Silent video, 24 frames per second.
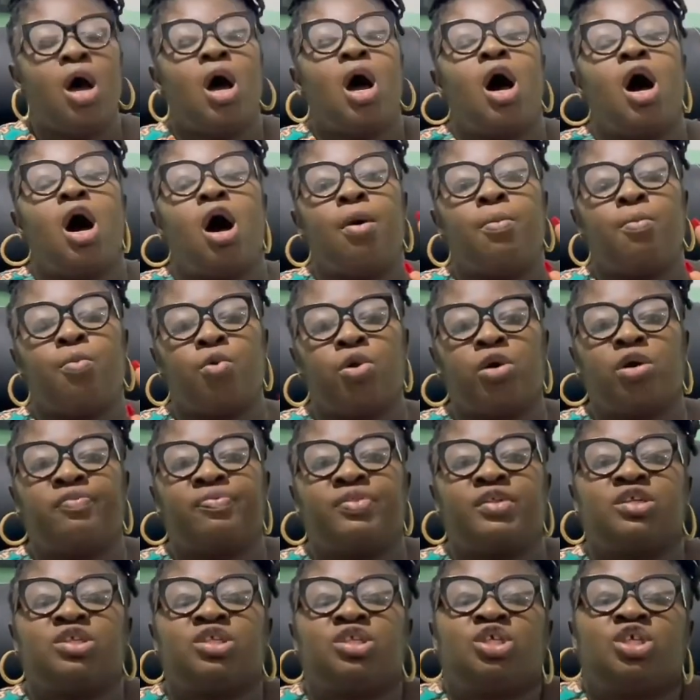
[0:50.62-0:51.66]
one of
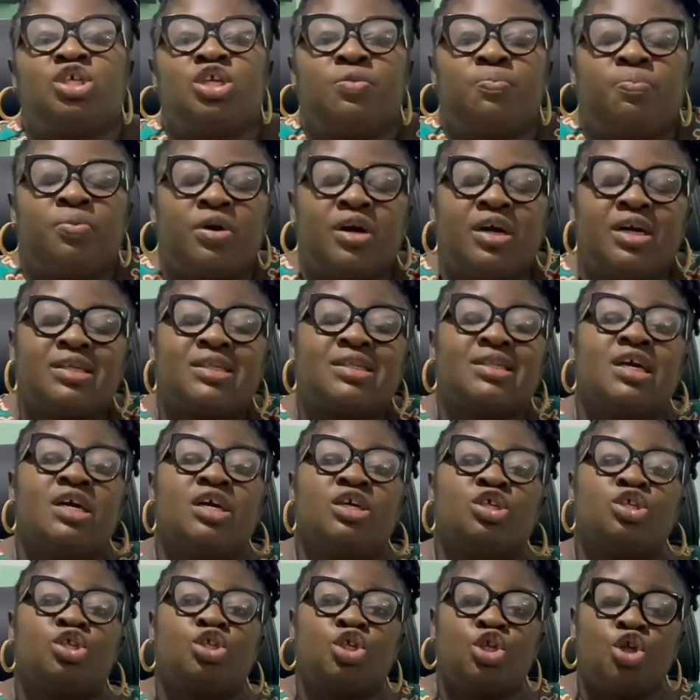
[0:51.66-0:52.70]
the cheapest
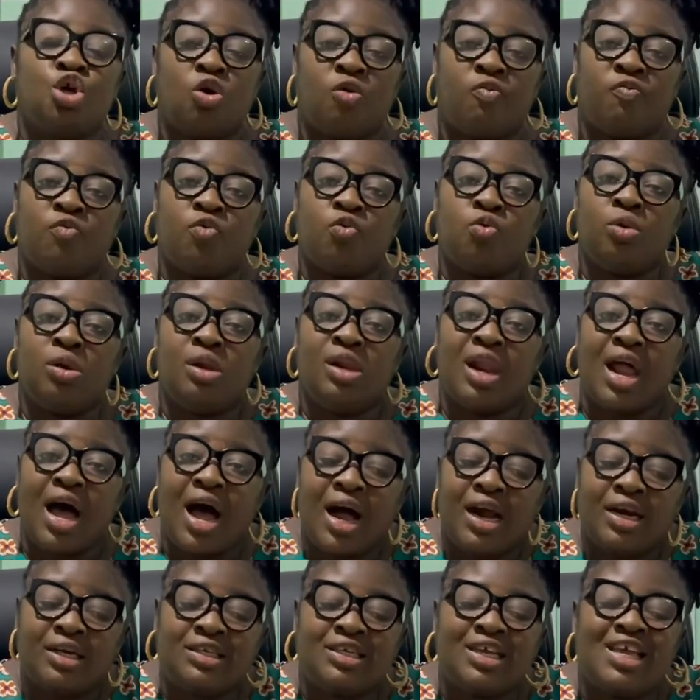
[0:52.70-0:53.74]
sea of old
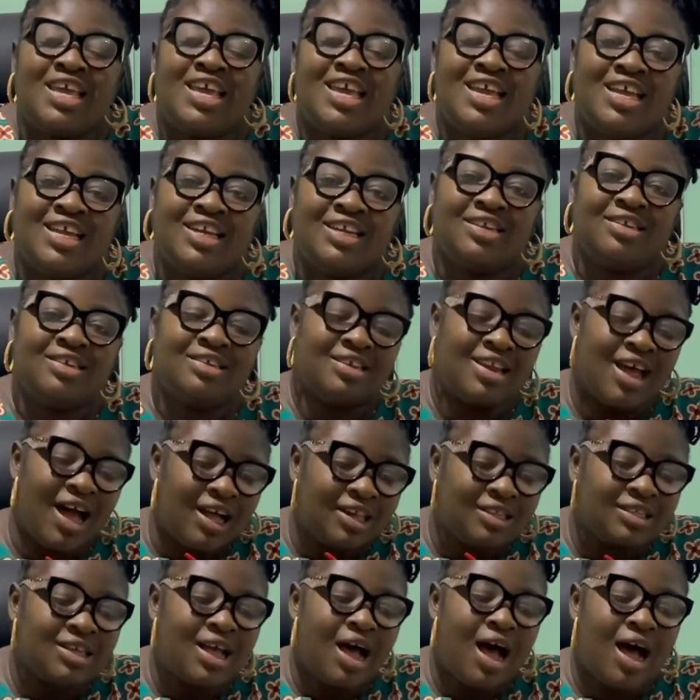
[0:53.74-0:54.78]
land in
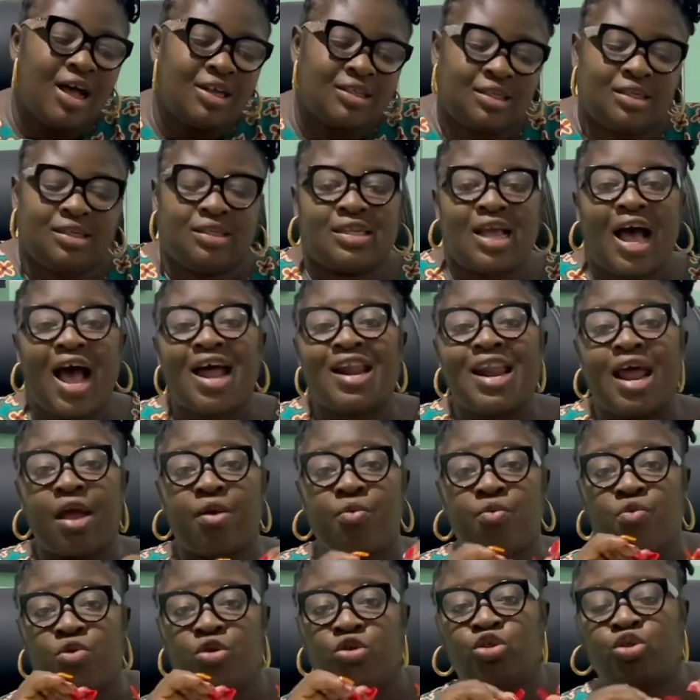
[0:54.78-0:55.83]
that axis, and I
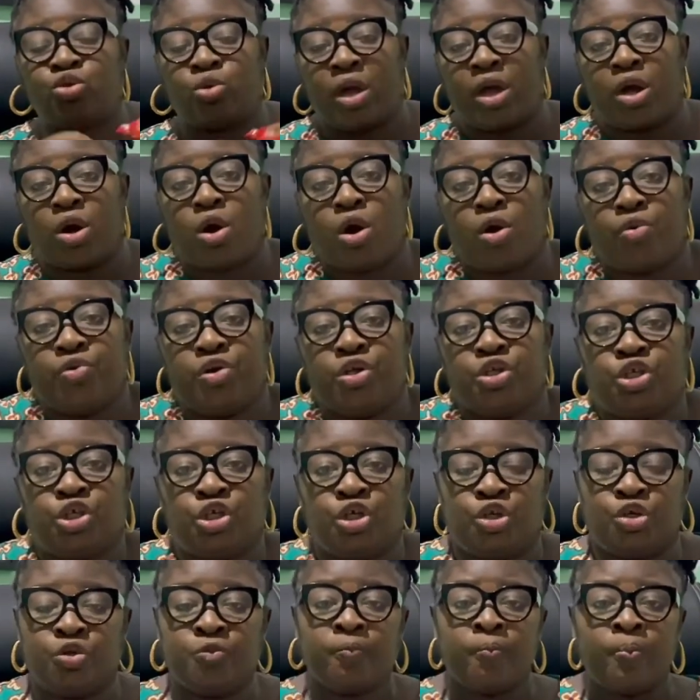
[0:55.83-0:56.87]
want to encourage
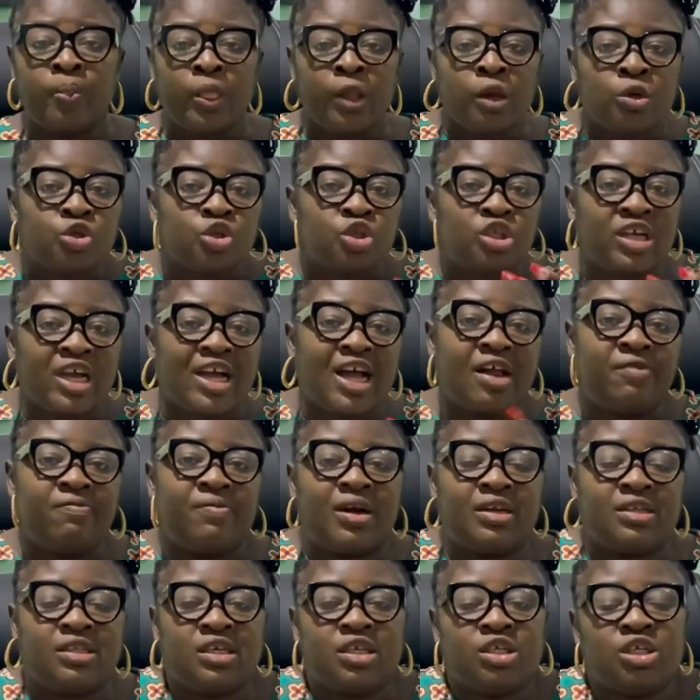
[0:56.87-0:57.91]
you to take
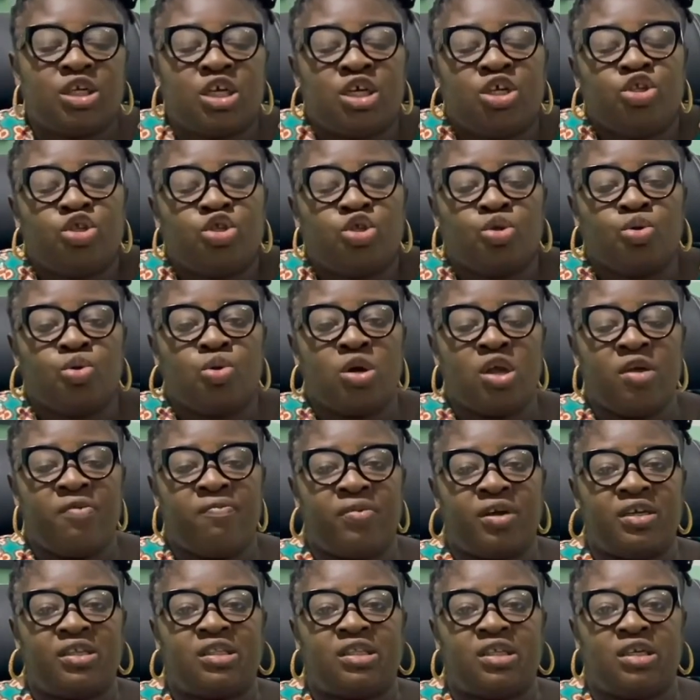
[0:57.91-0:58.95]
advantage into
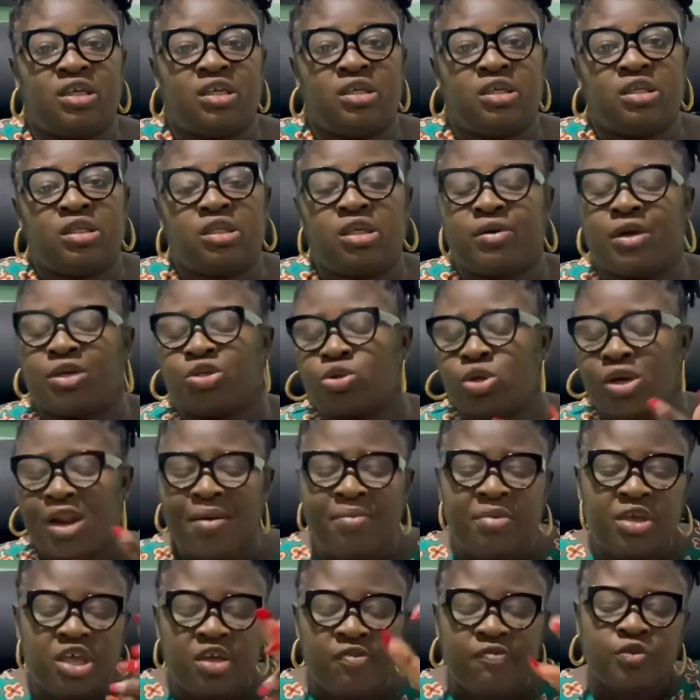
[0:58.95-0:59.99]
investing in this area. So let
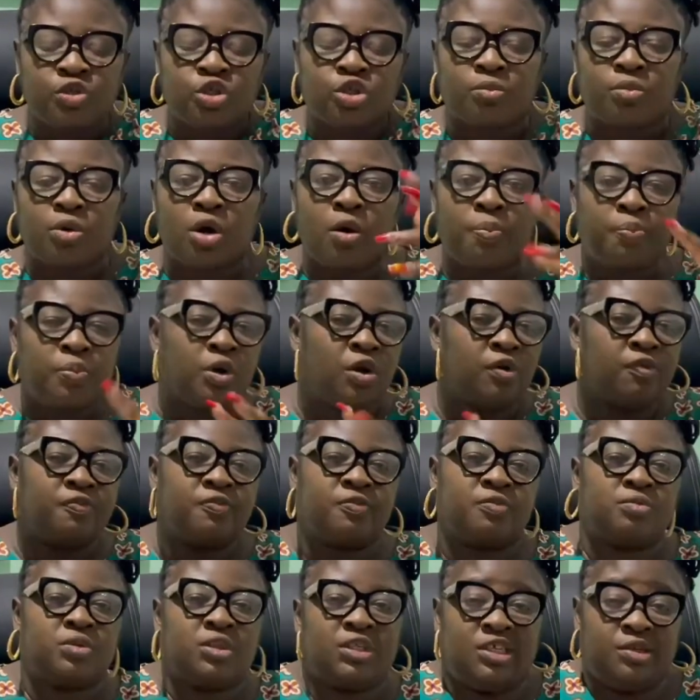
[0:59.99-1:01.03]
me give you some couple of
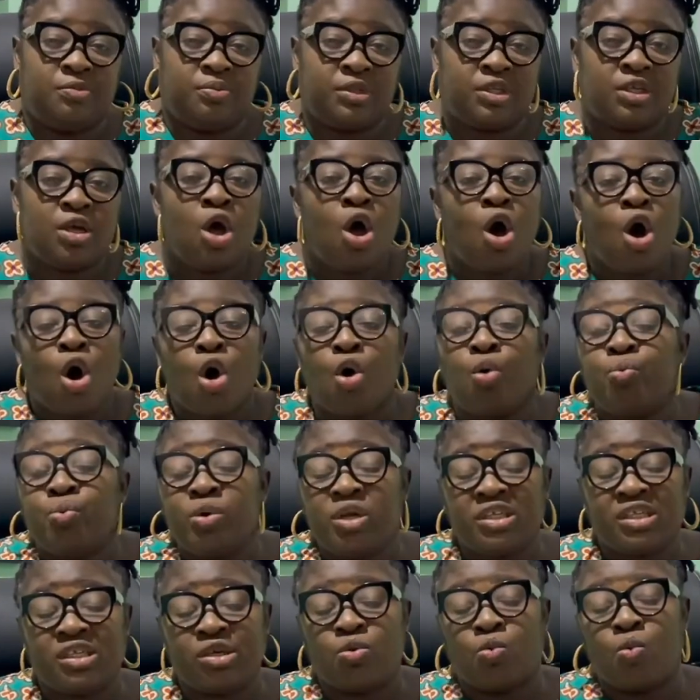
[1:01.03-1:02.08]
tips or
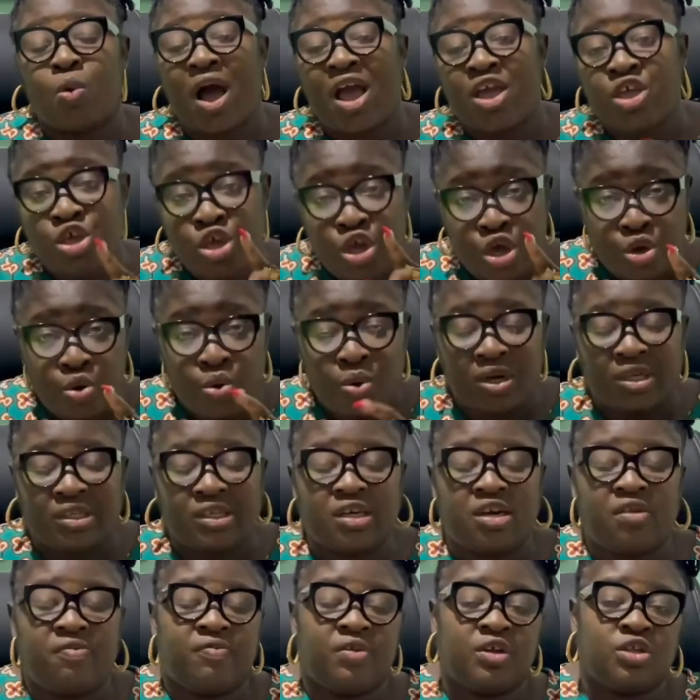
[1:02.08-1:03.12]
reason why you as
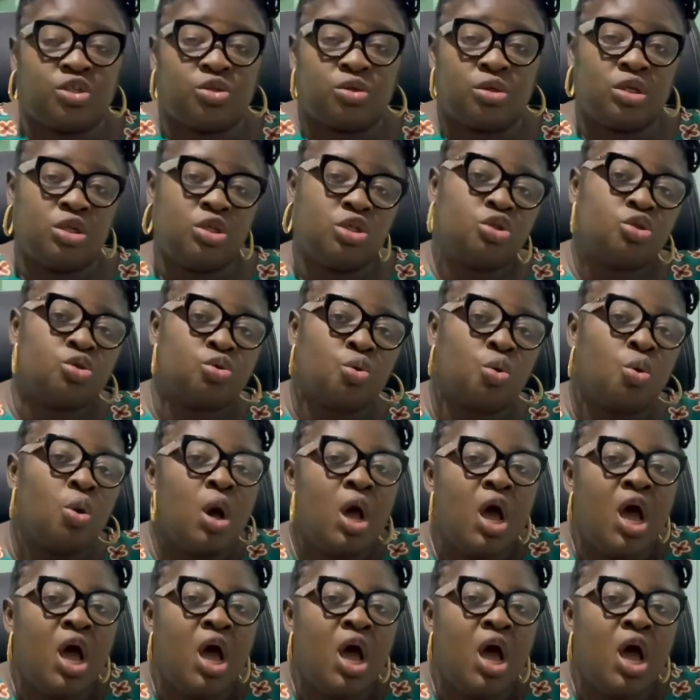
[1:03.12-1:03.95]
an investor needs to